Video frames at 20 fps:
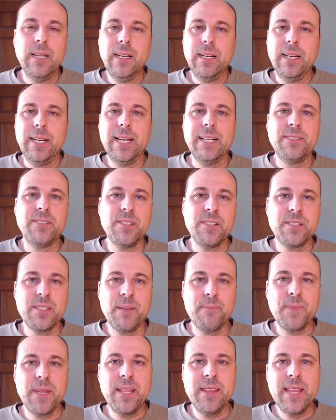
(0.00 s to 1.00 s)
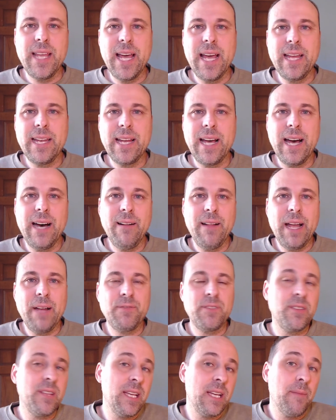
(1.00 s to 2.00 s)
That's just something that I'll have
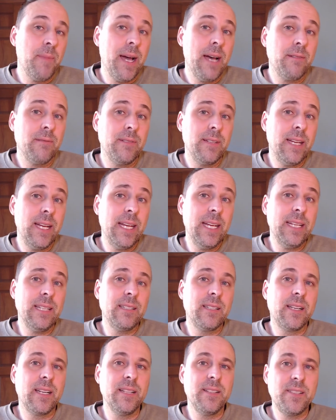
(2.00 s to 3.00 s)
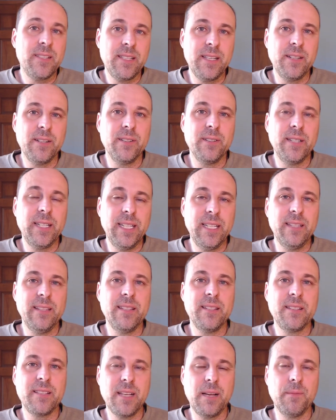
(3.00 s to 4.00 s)
to think about and consider in
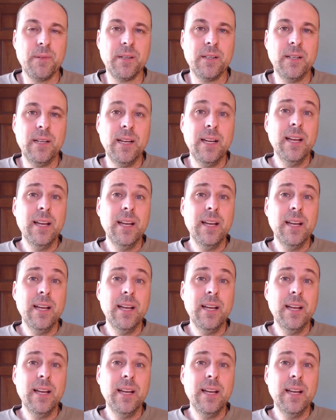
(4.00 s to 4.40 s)
the summer.